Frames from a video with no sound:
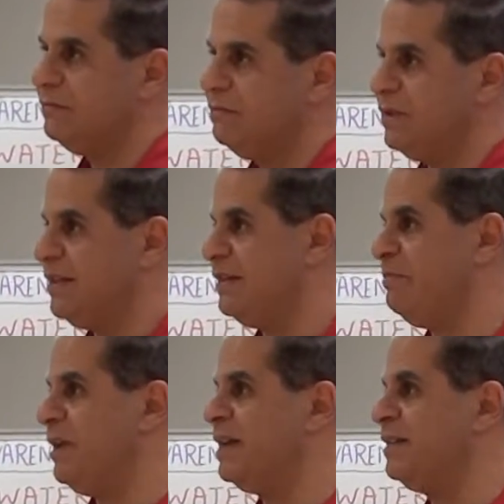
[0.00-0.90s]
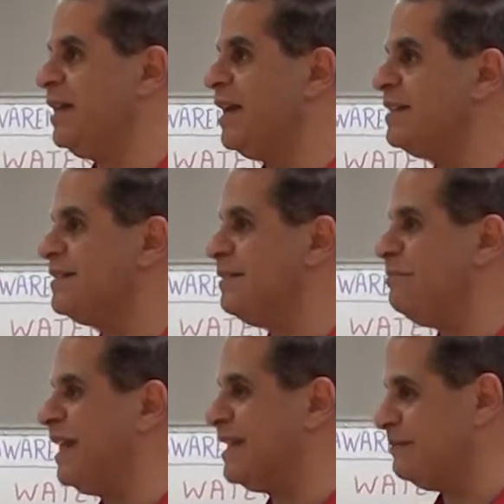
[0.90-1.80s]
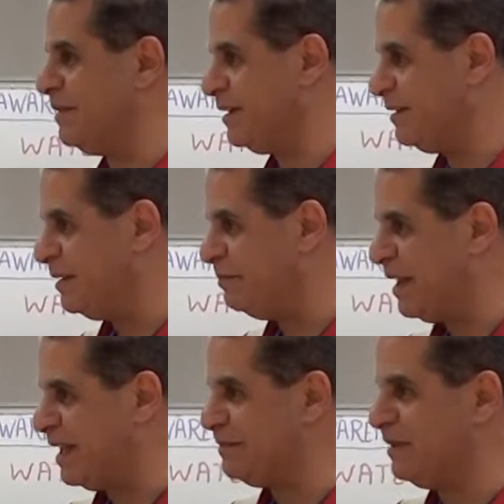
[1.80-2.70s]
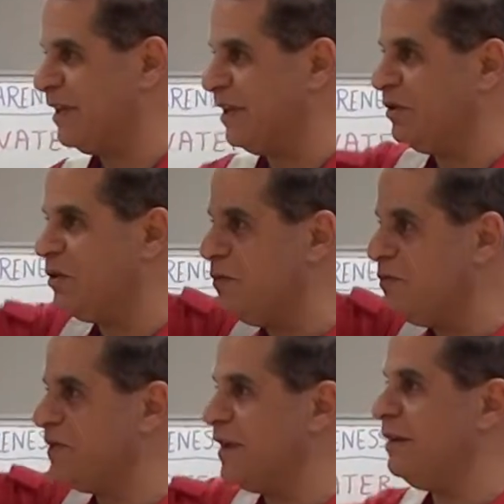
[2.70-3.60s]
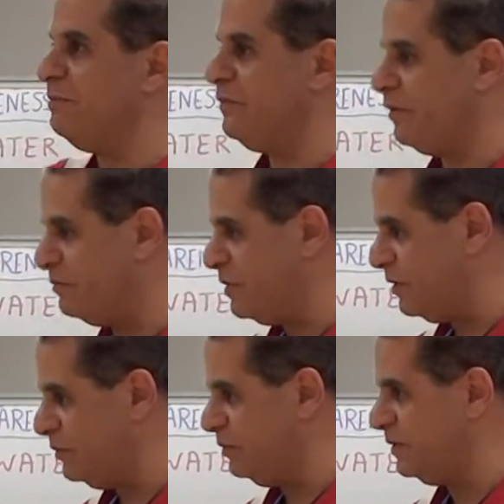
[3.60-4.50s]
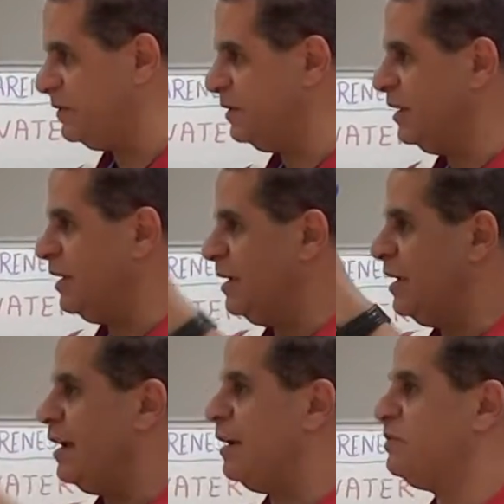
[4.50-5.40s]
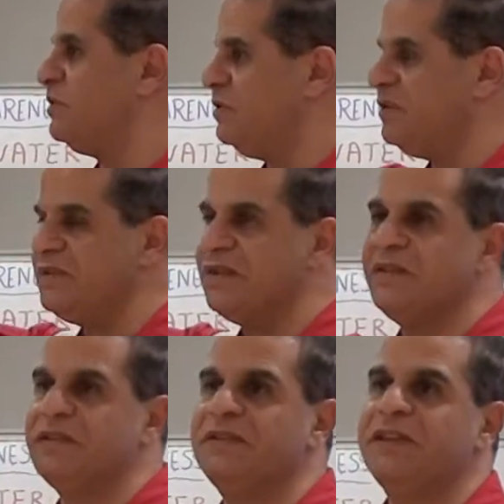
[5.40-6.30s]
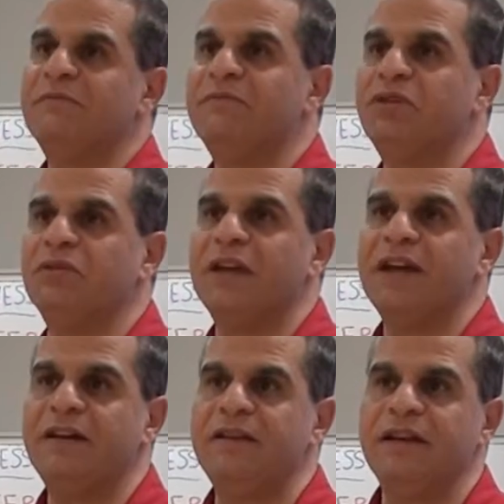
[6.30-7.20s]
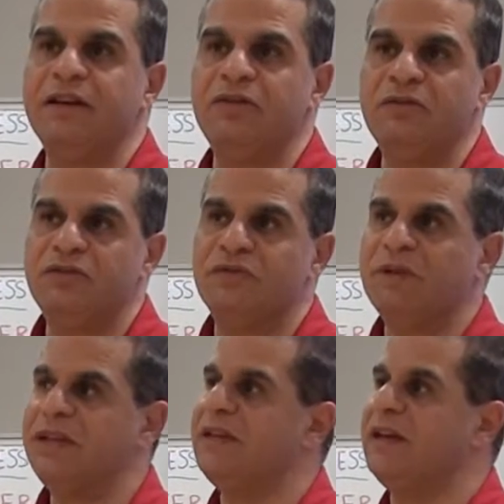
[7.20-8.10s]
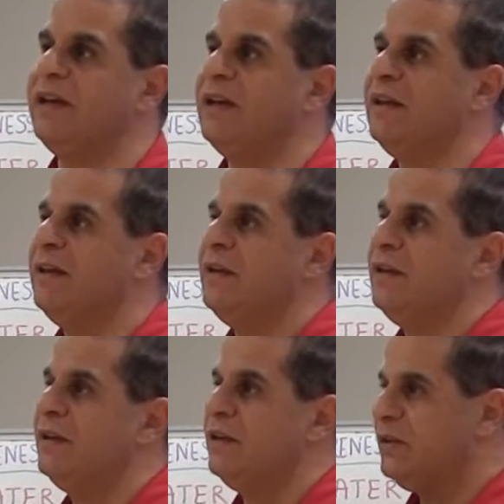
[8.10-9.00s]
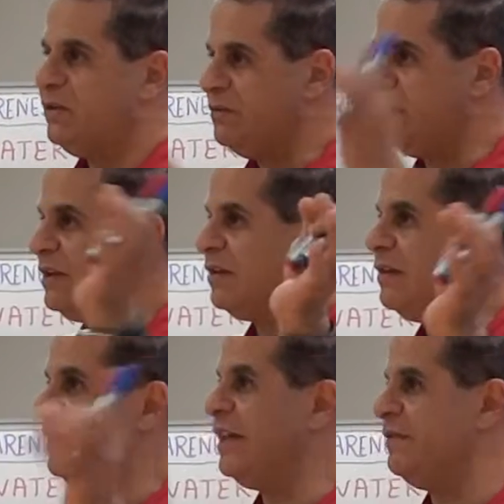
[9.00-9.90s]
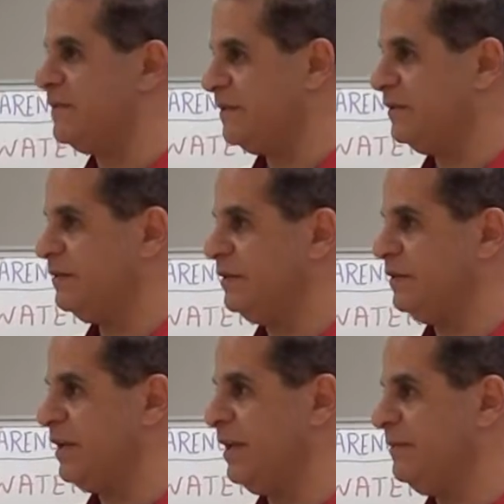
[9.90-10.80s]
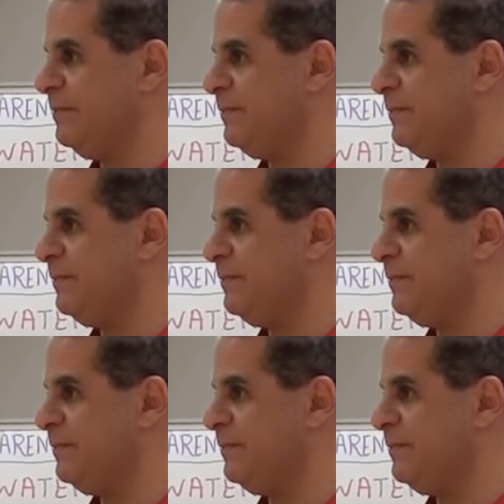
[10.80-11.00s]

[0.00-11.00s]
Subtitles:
but the plant has the plasma. The plasma, it goes up from the roots, upstairs in the stem to carry the nourishment to the leaves. Okay?